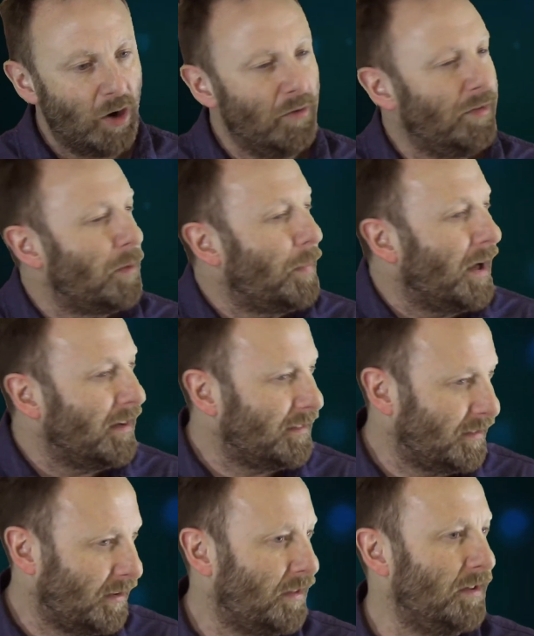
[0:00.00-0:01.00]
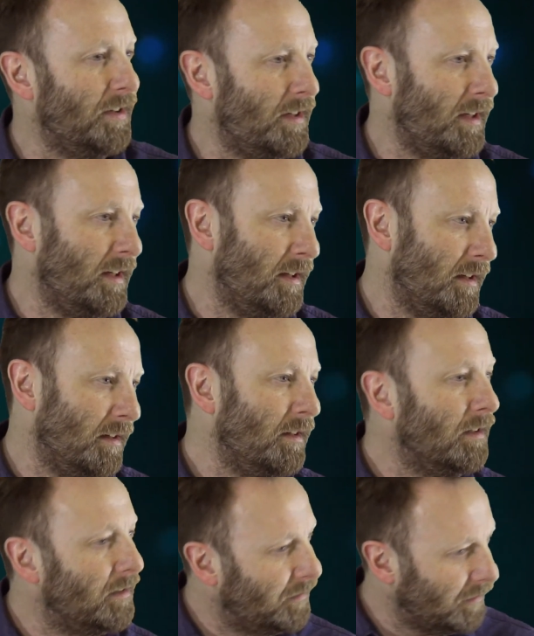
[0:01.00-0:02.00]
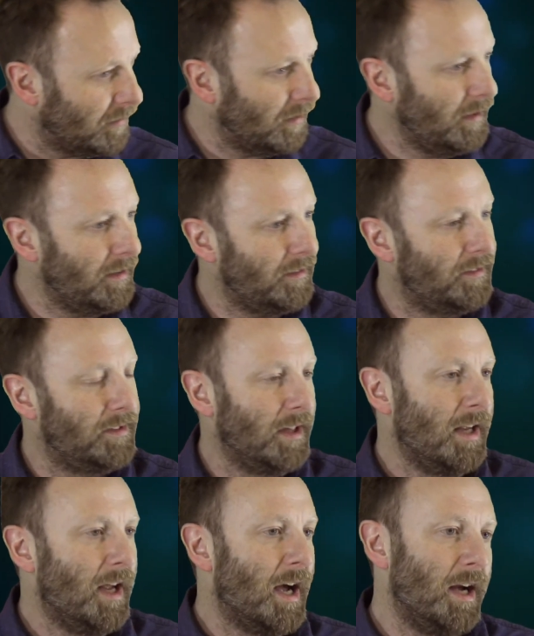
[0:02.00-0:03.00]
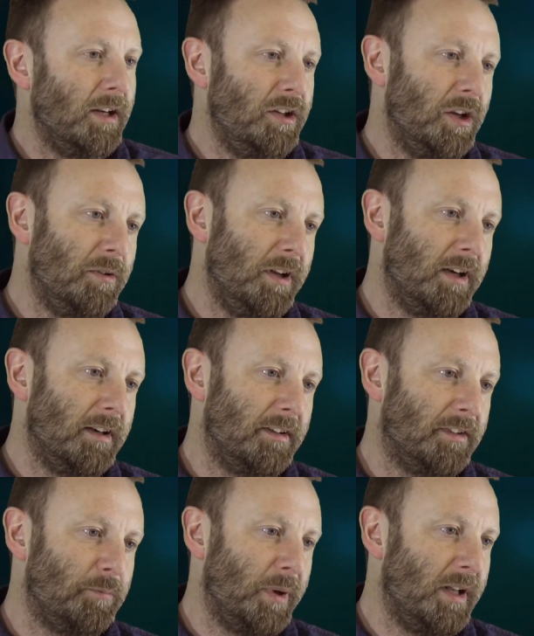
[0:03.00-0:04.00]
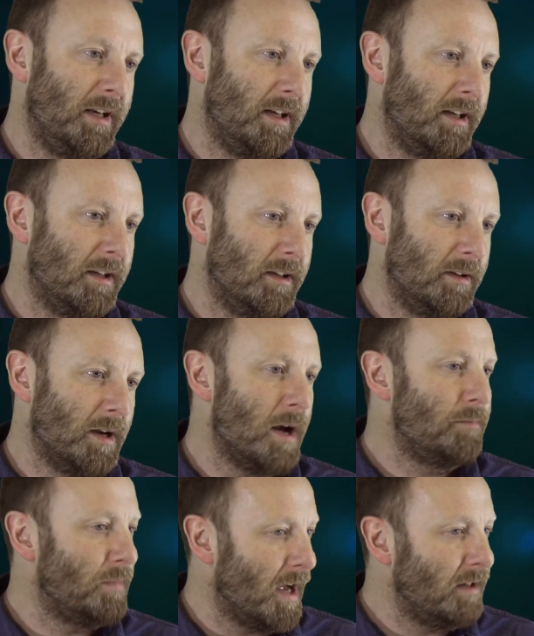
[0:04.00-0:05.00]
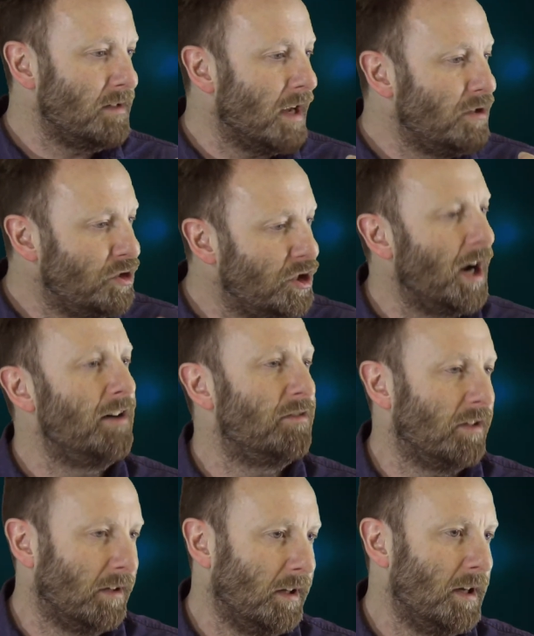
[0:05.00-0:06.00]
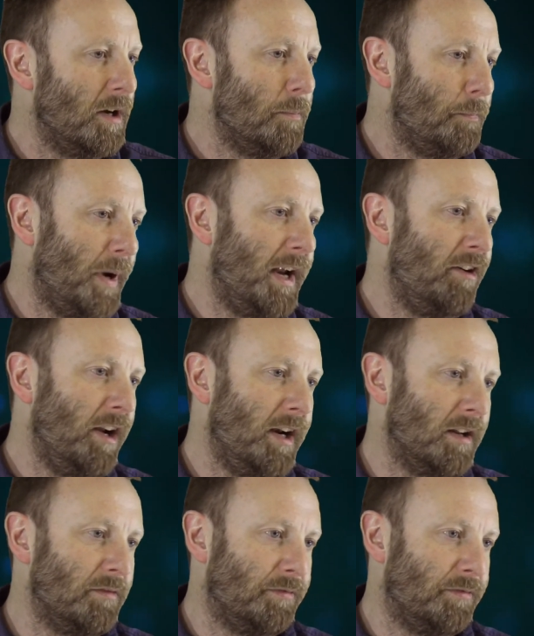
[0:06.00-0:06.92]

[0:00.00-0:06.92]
Over the past 30 years at least, unions have been in a general period